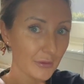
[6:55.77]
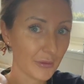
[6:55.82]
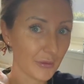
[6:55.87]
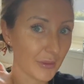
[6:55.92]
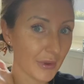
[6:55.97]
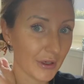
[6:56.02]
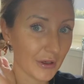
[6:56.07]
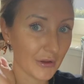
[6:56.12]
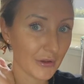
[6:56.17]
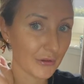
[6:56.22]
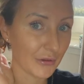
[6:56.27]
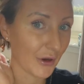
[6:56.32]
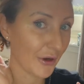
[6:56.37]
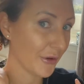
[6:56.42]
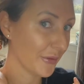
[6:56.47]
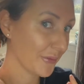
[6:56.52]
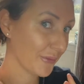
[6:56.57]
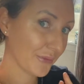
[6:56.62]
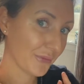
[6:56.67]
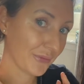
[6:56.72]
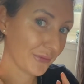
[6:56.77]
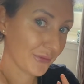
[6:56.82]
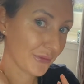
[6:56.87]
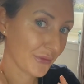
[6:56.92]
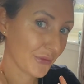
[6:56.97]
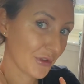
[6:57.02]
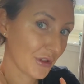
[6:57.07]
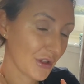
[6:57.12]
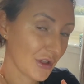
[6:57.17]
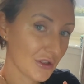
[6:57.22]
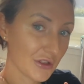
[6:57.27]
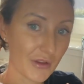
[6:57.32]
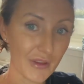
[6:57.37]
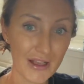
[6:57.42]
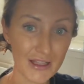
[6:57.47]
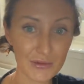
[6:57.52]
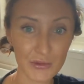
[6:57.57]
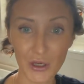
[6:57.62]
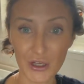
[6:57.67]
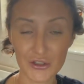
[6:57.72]
pin it through. So
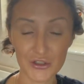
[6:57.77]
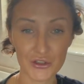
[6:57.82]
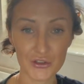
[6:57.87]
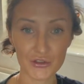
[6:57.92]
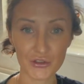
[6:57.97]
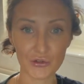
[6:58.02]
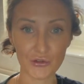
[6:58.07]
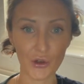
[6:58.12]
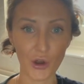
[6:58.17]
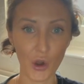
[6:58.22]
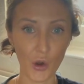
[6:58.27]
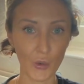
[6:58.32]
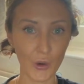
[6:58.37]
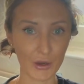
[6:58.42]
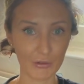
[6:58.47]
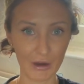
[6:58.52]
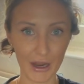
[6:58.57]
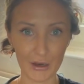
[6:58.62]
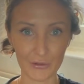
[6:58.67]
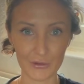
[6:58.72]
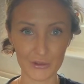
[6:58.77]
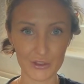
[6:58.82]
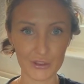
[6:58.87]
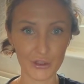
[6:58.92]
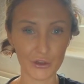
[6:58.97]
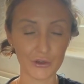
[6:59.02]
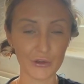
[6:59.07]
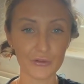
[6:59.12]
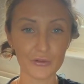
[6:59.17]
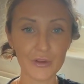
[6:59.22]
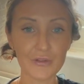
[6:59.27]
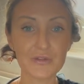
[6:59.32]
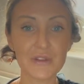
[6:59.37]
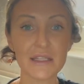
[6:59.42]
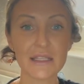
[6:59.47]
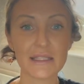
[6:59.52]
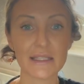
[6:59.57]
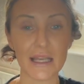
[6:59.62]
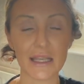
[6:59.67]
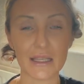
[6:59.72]
that's what I just do the whole way around. So
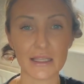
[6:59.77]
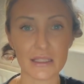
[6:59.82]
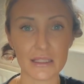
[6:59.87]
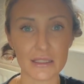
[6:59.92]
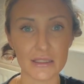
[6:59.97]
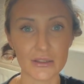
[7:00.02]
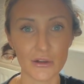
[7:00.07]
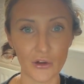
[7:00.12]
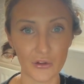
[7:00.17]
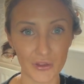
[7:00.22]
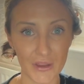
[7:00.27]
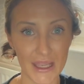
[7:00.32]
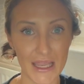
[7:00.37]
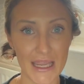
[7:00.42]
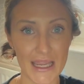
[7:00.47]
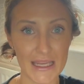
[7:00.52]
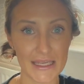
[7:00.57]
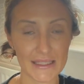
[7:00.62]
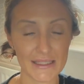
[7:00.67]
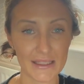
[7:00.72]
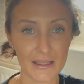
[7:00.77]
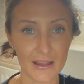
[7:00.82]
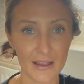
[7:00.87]
15 seconds on the heat,